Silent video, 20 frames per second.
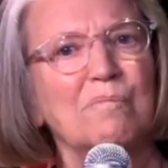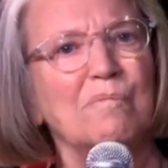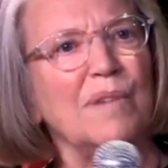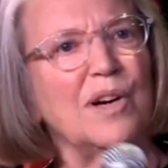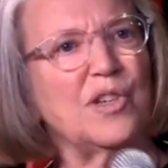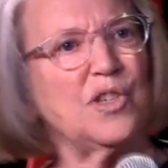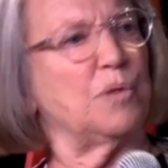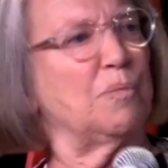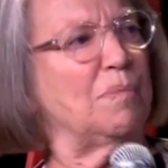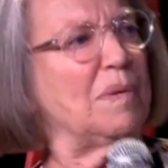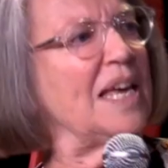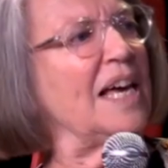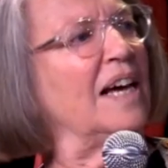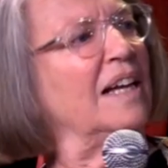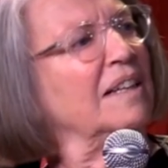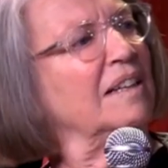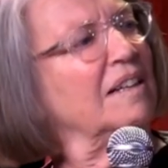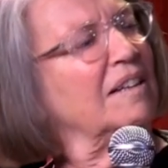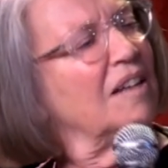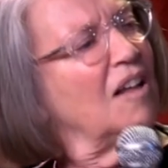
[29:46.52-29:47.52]
must be
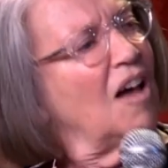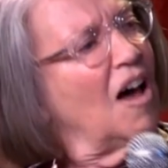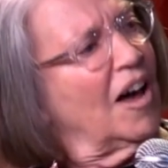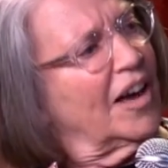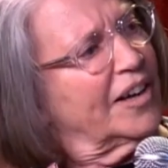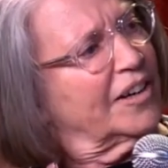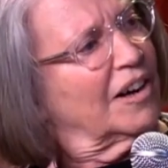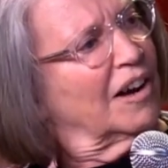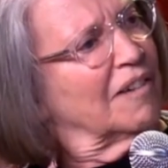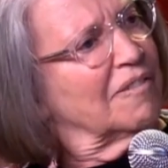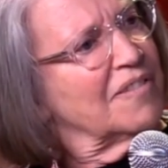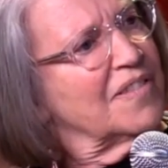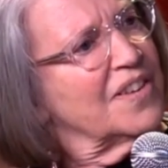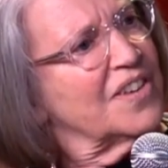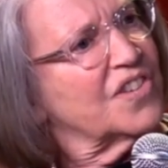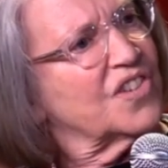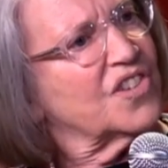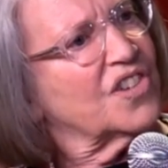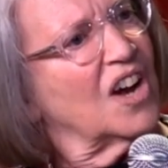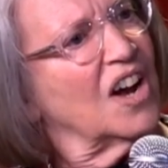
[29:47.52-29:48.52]
a lot of
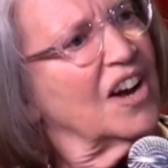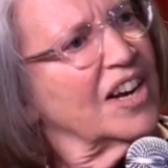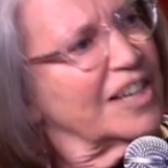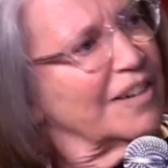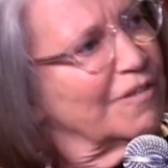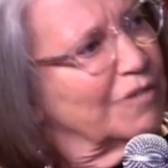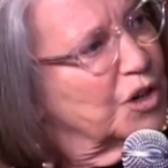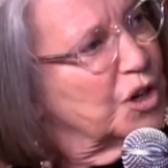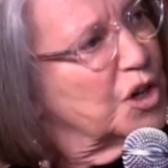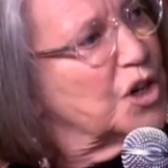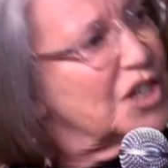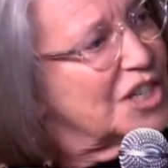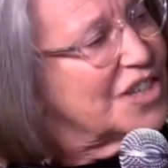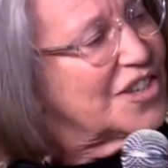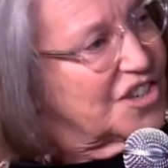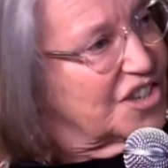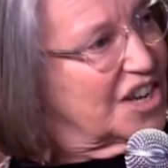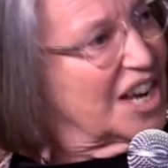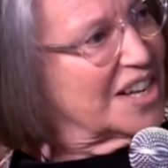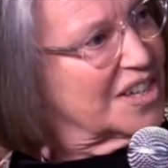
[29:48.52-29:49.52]
this kind of good
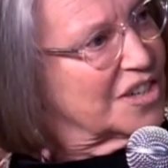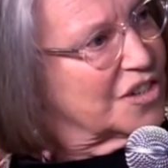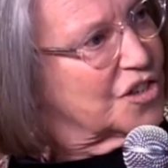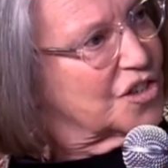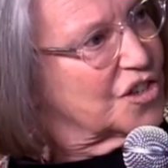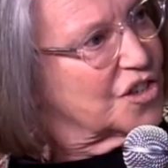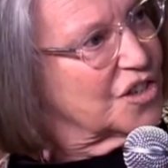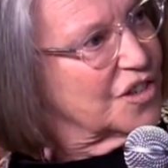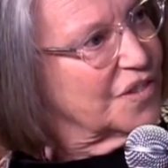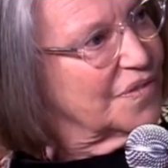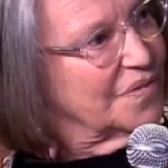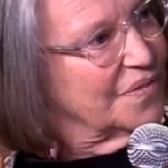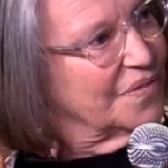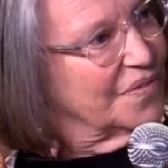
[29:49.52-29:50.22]
sense